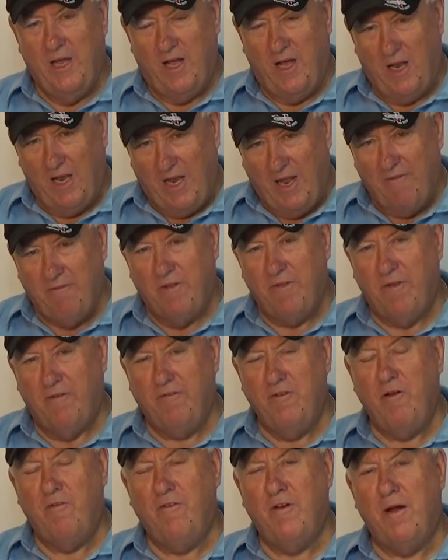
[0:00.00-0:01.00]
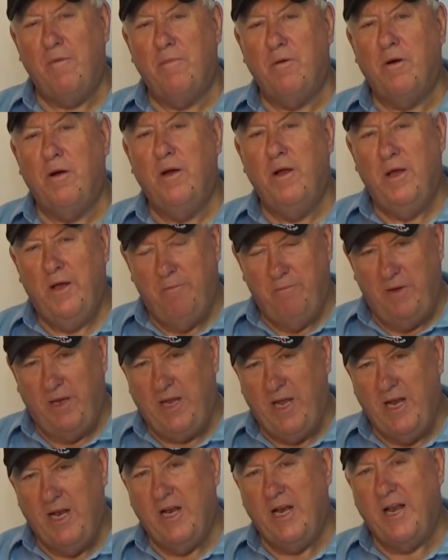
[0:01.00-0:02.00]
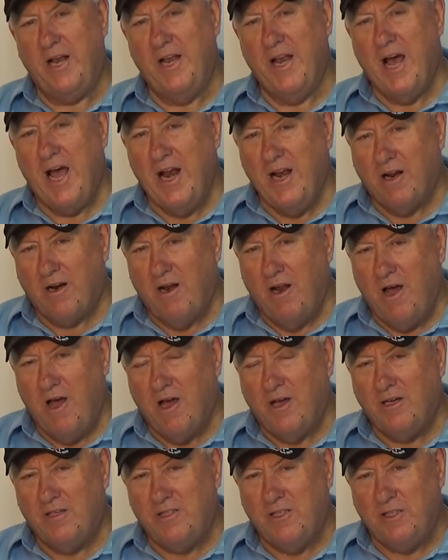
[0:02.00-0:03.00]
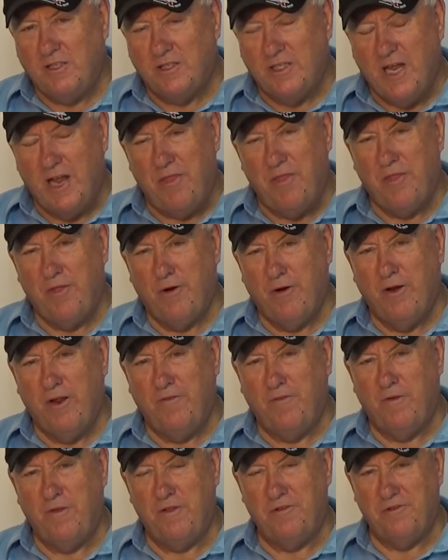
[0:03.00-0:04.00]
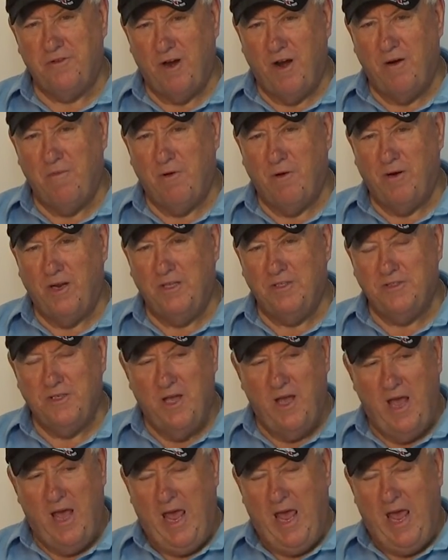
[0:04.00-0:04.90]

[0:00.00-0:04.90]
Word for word: 11th of November, beginning at 9 o'clock till 10.30 for the ceremonies,